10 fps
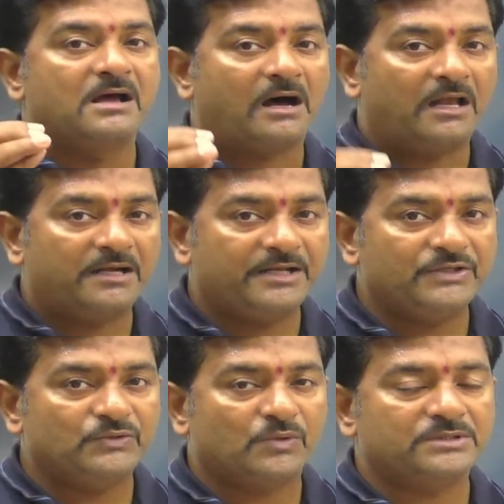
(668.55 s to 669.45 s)
already
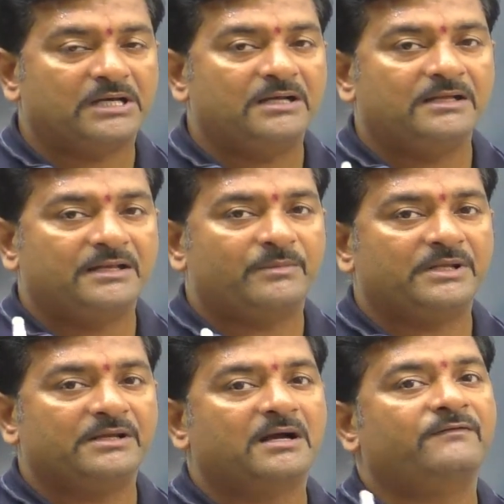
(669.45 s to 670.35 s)
you know the
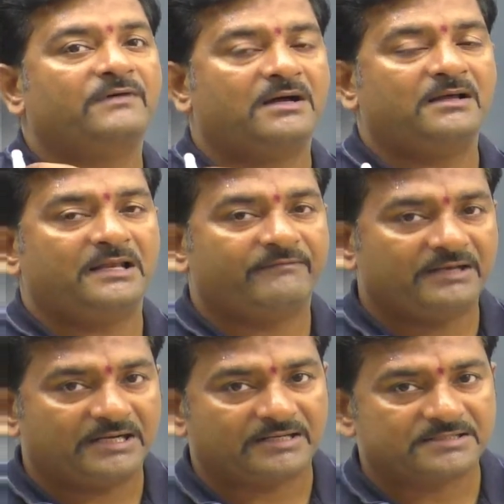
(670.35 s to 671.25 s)
numbering of
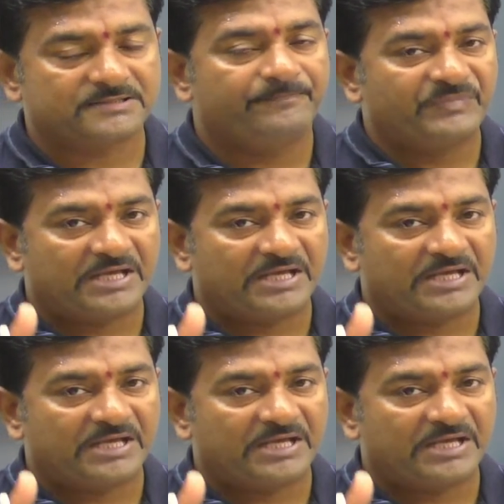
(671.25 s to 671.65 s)
11 letters.